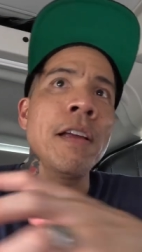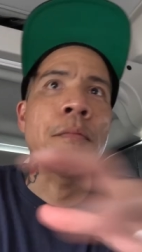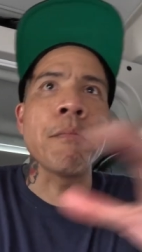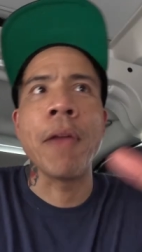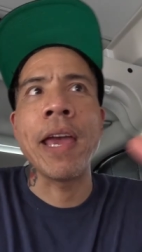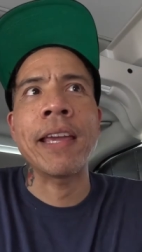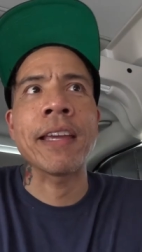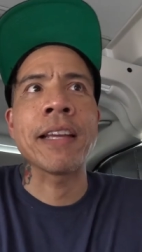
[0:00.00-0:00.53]

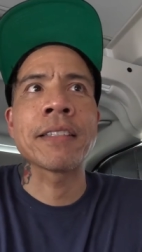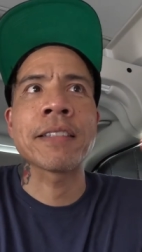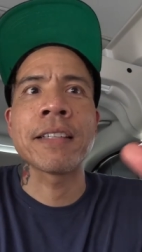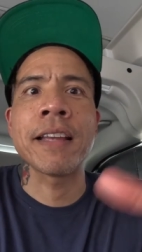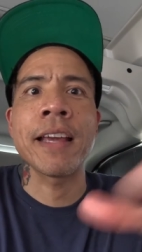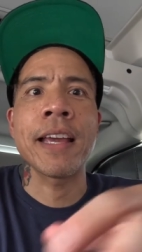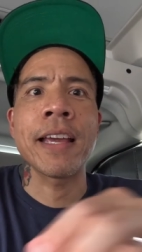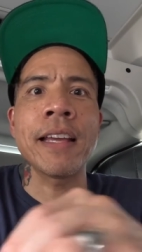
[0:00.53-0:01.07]
making
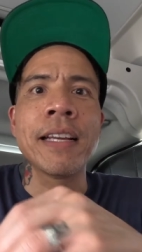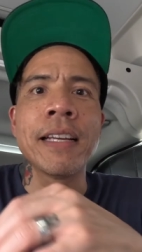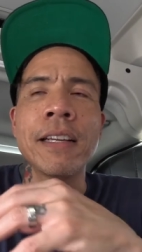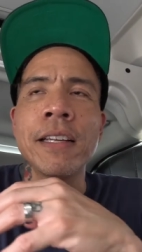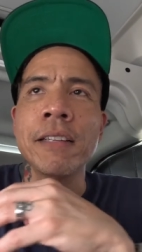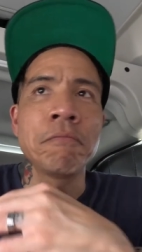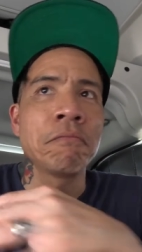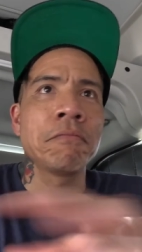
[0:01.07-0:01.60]
today
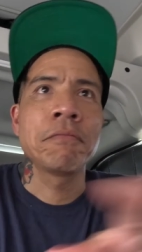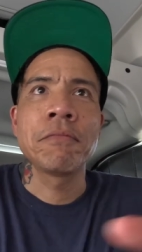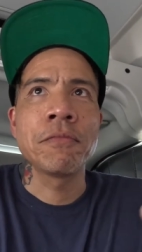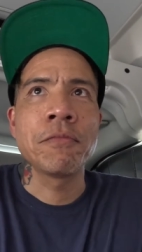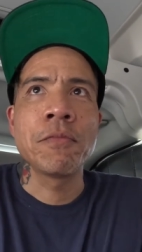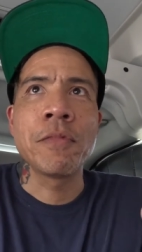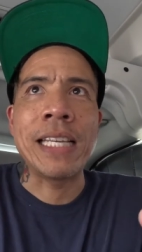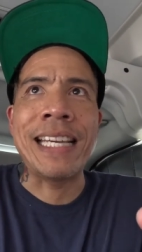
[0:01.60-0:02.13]

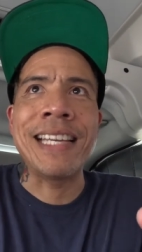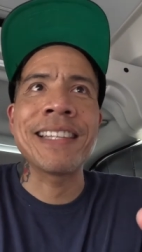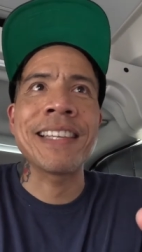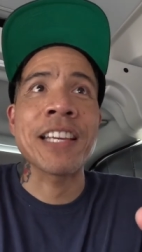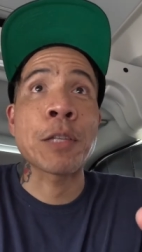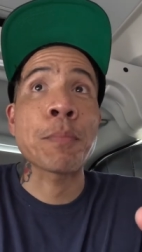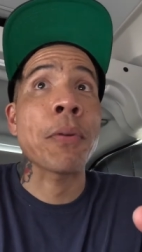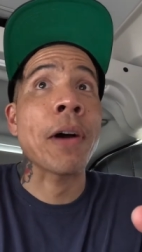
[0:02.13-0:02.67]

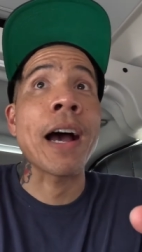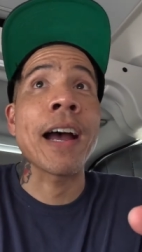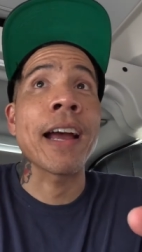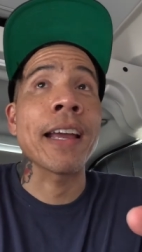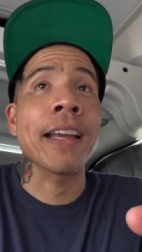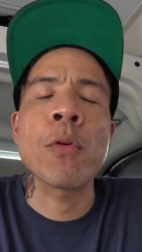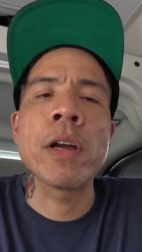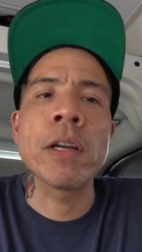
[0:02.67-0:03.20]
easy as
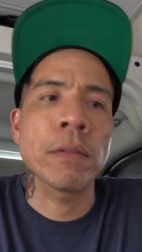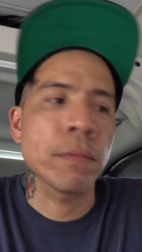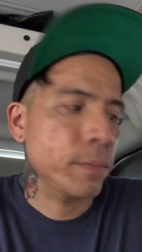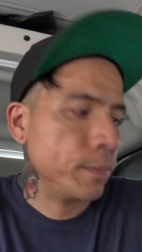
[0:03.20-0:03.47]
pie. What?